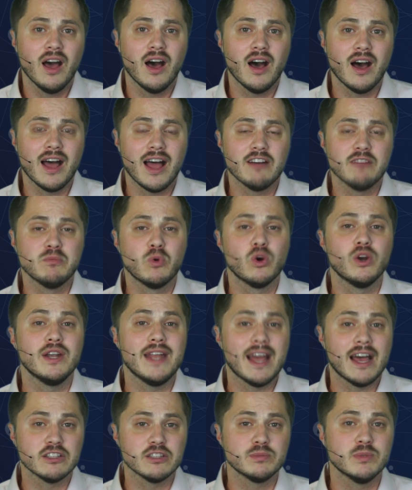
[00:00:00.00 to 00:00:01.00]
have more
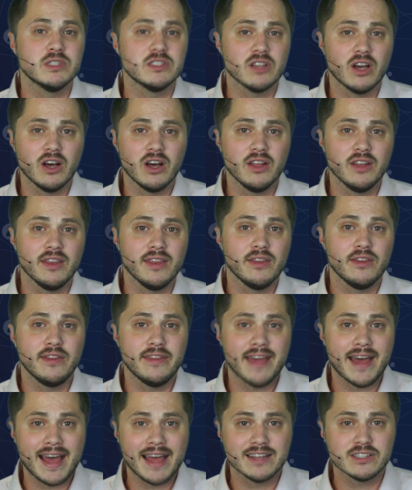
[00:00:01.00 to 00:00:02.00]
announcements
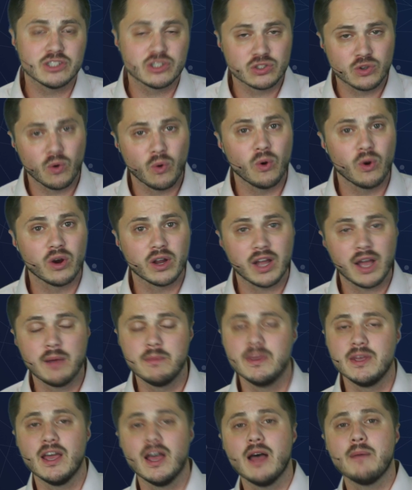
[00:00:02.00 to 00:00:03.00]
on that score
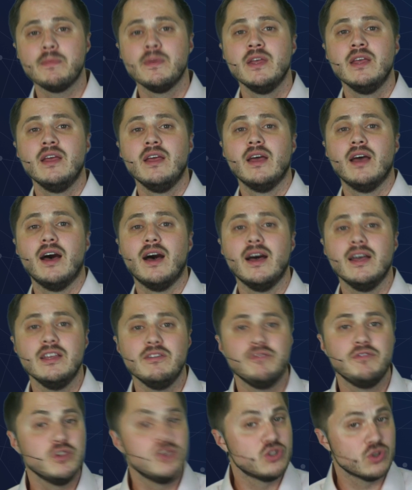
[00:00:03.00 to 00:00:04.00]
coming up
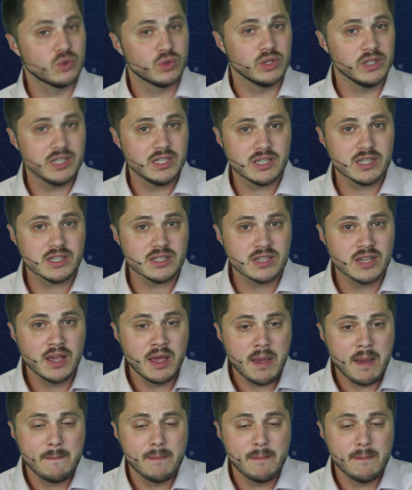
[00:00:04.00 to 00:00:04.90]
in future releases.